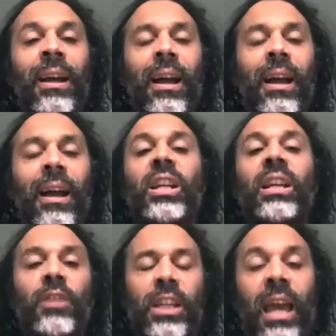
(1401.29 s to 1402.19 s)
achieve
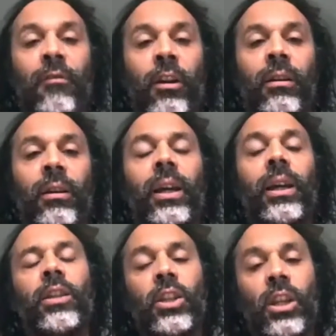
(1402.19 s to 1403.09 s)
together in
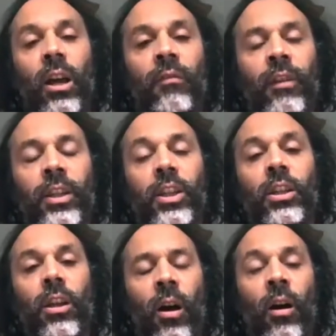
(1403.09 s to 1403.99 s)
service
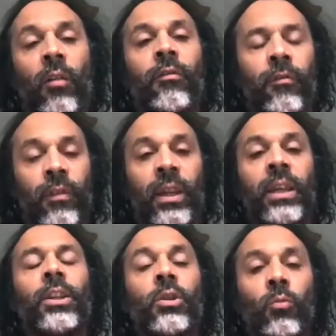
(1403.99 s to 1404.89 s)
of
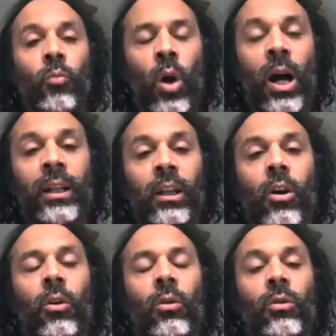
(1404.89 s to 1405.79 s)
these wider
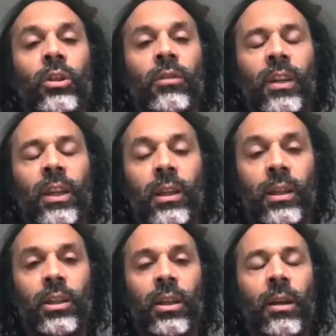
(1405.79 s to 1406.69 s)
goals, these